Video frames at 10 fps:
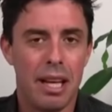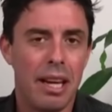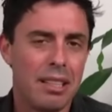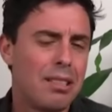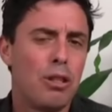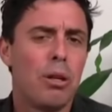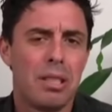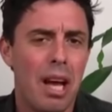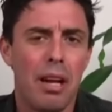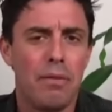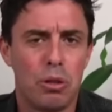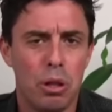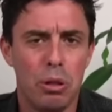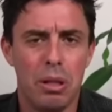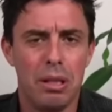that it's kind of
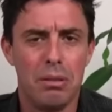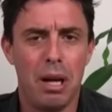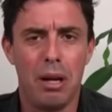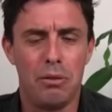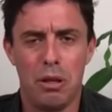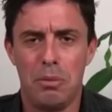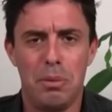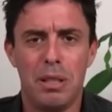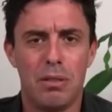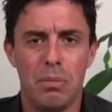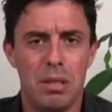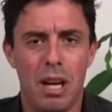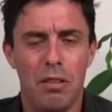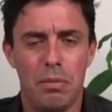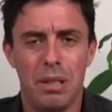true that Donald Trump speaks for
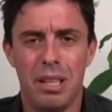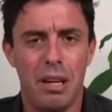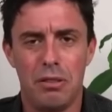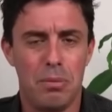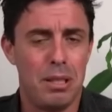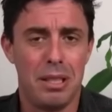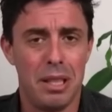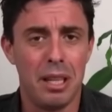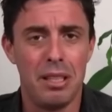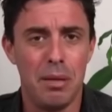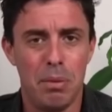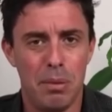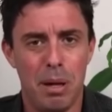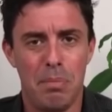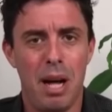himself and Donald Trump doesn't think
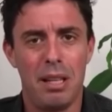deeply about